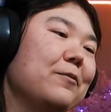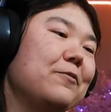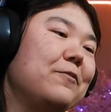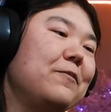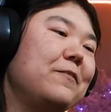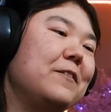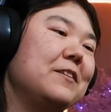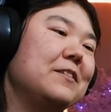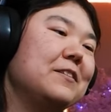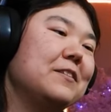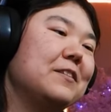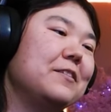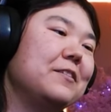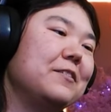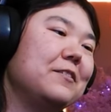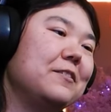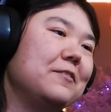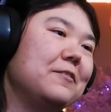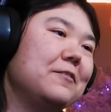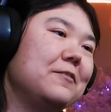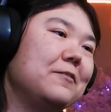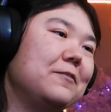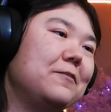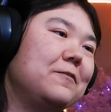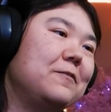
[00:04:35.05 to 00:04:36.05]

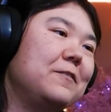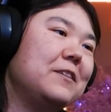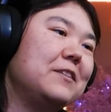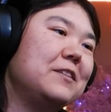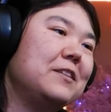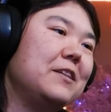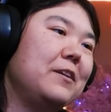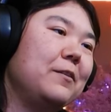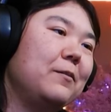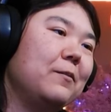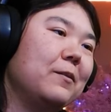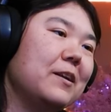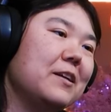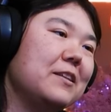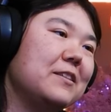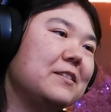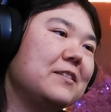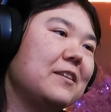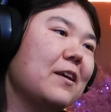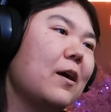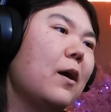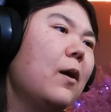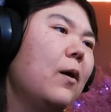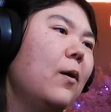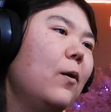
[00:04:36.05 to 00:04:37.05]
Fizzy, what
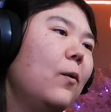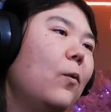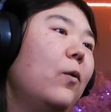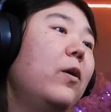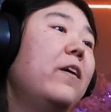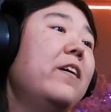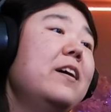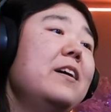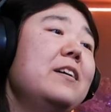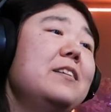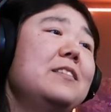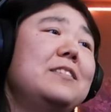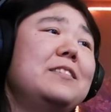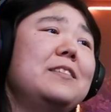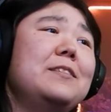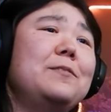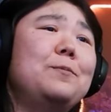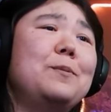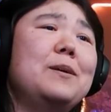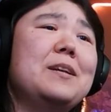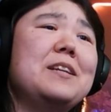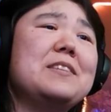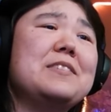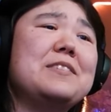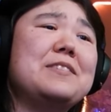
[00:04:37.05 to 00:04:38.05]
is
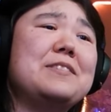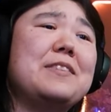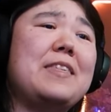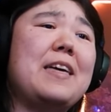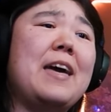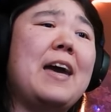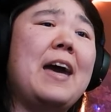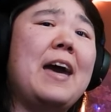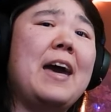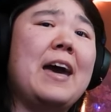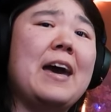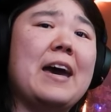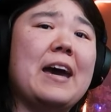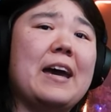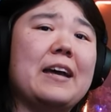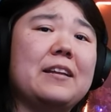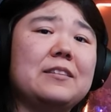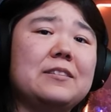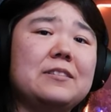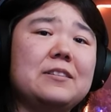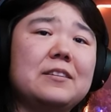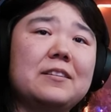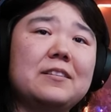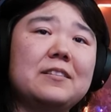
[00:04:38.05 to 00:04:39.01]
that?